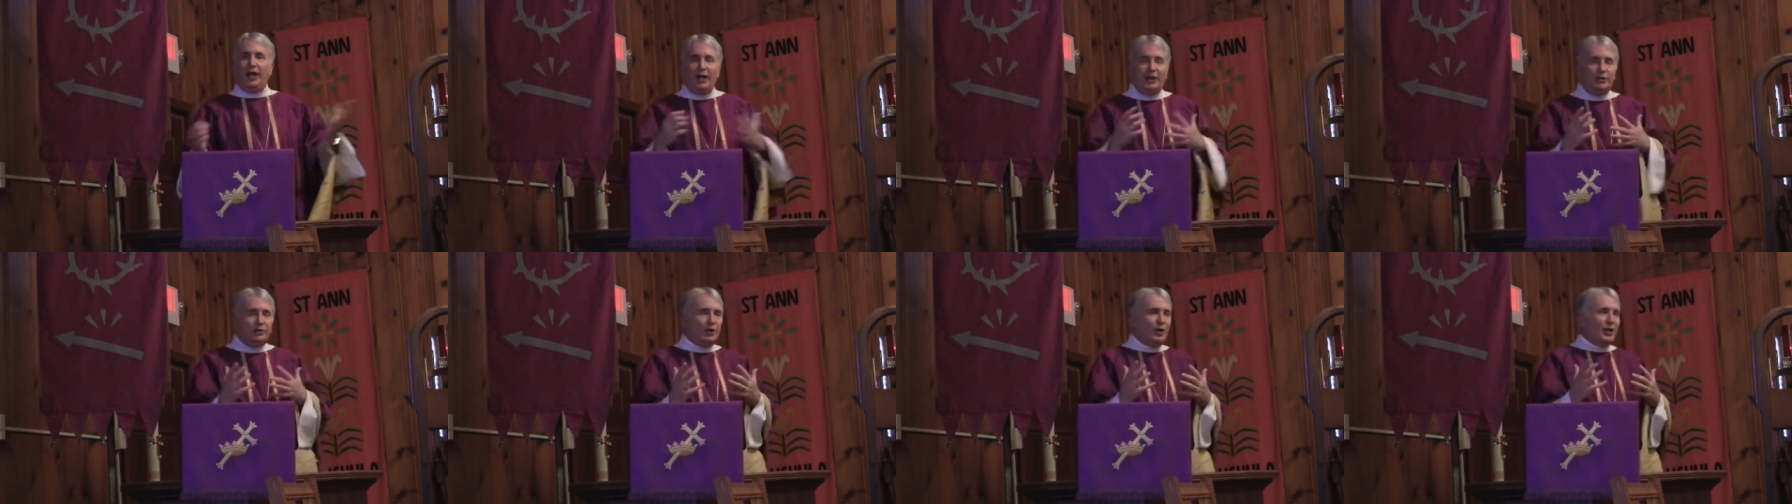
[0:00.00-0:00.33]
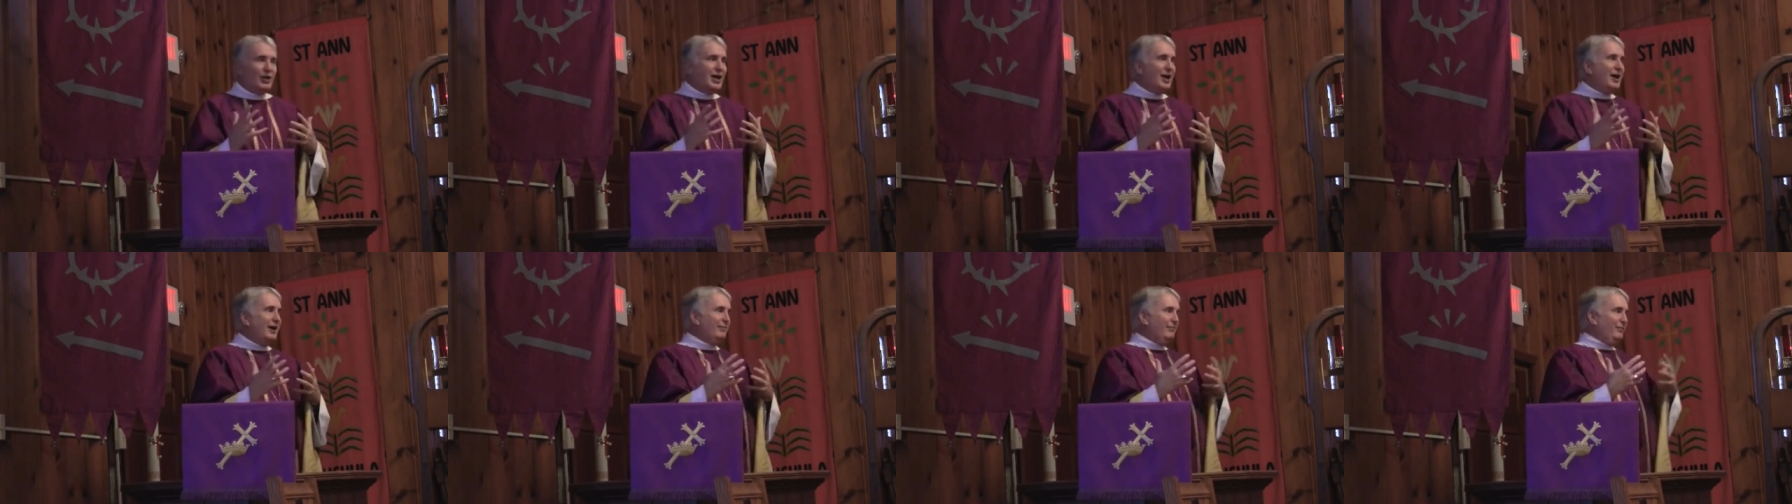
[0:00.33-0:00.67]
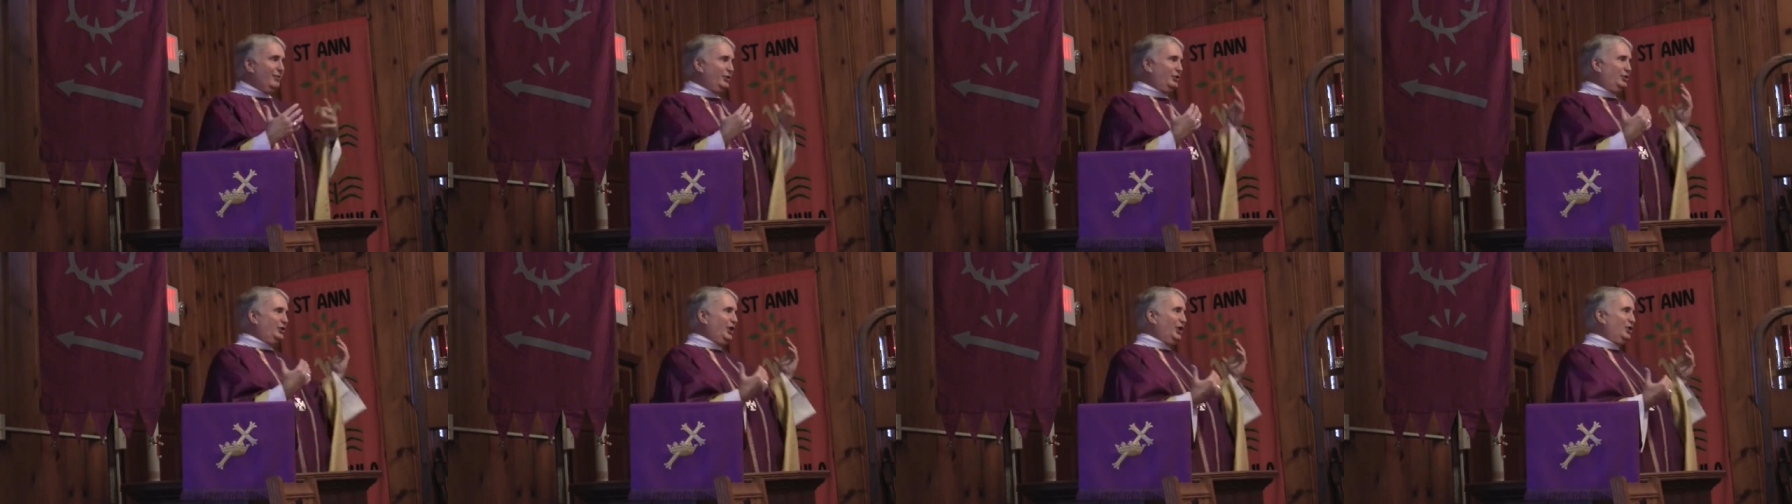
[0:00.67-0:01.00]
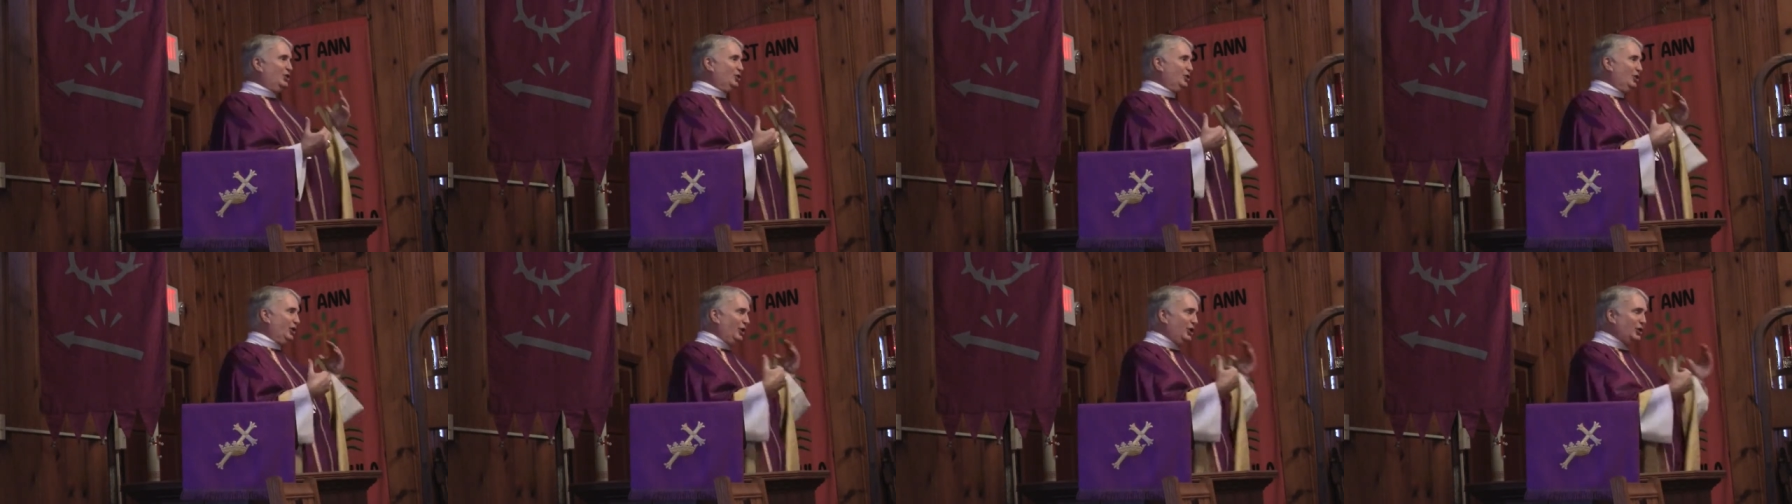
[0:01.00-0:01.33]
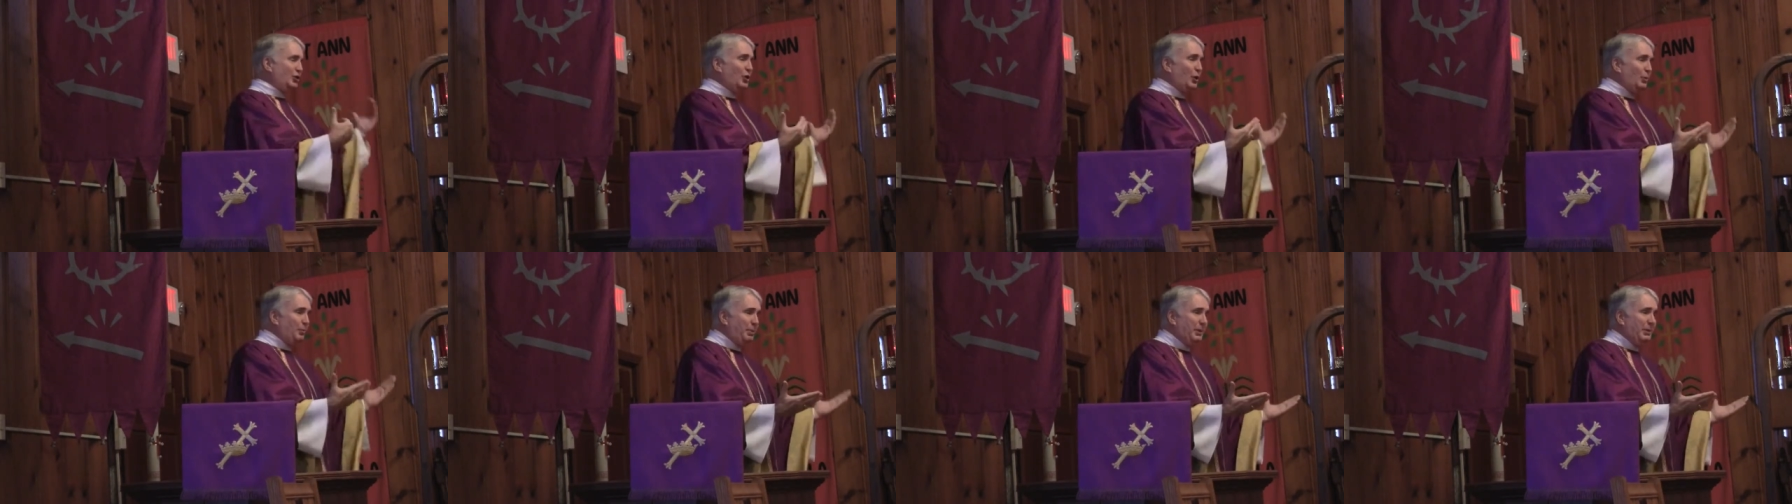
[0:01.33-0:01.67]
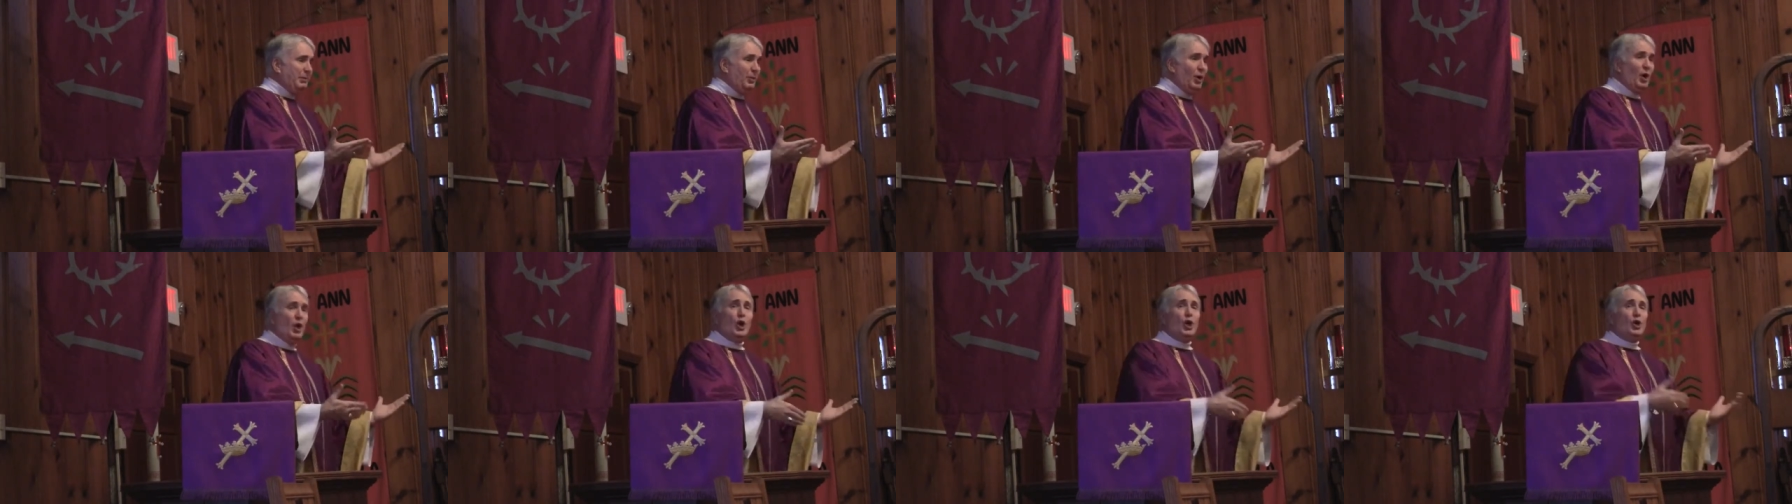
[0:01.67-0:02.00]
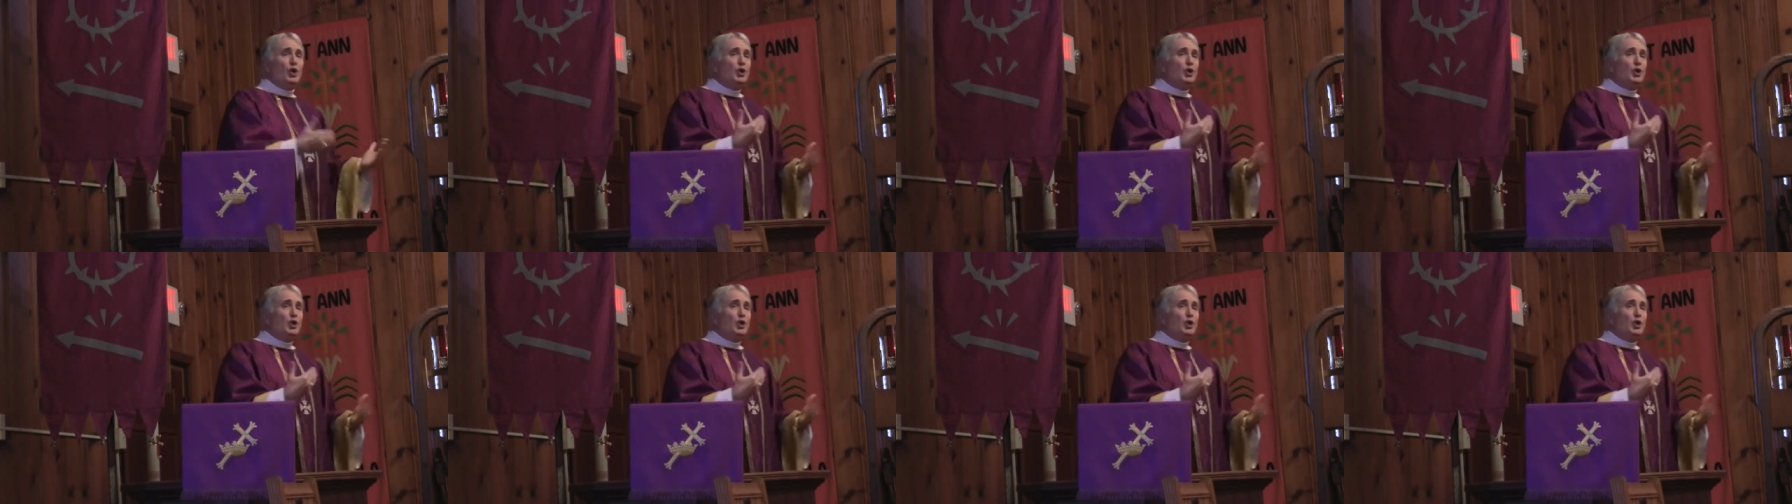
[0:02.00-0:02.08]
in your conversation, in your people.